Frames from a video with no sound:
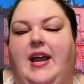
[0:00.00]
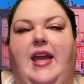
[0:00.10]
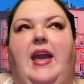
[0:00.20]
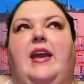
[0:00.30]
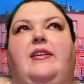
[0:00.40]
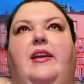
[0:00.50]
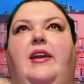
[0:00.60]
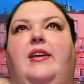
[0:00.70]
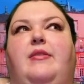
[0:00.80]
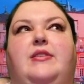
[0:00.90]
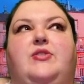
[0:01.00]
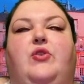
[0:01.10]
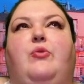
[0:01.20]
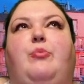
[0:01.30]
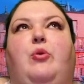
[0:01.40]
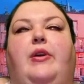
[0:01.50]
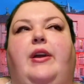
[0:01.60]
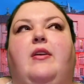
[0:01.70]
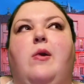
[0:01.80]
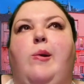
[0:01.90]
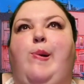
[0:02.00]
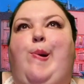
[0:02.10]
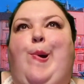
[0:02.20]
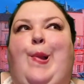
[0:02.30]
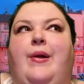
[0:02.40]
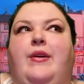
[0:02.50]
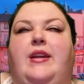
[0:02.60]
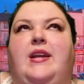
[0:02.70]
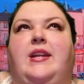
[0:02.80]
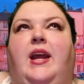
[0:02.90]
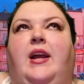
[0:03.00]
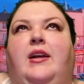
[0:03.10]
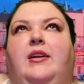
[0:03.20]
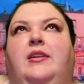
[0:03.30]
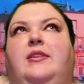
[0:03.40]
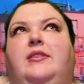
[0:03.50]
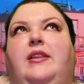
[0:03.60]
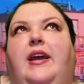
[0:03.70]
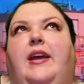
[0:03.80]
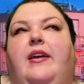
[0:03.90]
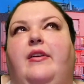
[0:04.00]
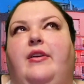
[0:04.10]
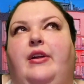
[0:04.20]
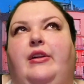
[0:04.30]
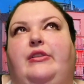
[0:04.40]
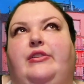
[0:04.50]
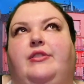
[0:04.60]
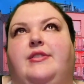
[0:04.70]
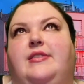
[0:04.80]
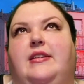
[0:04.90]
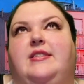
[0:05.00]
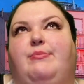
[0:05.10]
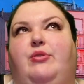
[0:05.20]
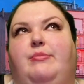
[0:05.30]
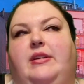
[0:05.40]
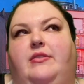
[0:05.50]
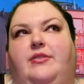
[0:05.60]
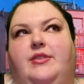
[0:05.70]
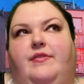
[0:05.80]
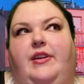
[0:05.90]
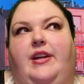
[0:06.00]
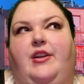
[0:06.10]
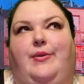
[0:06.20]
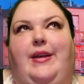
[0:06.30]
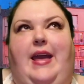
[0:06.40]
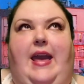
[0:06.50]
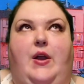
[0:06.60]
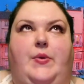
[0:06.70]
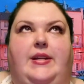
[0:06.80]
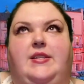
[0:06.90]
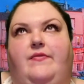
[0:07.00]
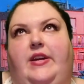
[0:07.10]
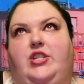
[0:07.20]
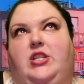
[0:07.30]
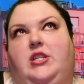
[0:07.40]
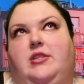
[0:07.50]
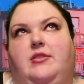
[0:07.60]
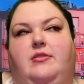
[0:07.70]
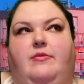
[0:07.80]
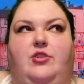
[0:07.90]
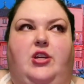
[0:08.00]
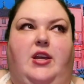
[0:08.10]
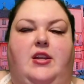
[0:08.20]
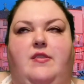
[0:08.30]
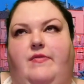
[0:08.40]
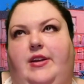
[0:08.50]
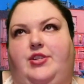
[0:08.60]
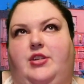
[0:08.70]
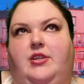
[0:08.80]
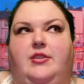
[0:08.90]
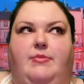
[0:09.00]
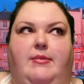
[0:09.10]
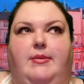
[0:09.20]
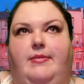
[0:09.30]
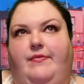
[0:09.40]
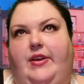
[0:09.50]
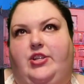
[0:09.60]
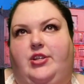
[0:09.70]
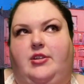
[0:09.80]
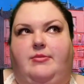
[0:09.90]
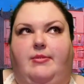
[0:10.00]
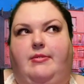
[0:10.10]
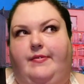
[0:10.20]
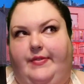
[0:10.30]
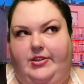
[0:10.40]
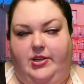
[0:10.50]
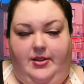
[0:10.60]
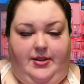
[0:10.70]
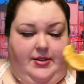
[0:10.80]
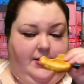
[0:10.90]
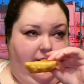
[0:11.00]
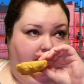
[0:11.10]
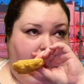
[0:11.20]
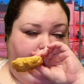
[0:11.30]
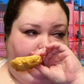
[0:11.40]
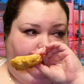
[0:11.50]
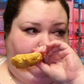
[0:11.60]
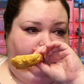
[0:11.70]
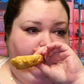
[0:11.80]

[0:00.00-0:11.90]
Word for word: I hate, hate. It's so boring eating like little sensible meals of like, you know, like egg whites and veggies, chicken and veggies, blah, blah, blah, and veggies, blah, blah, veggies. Uh.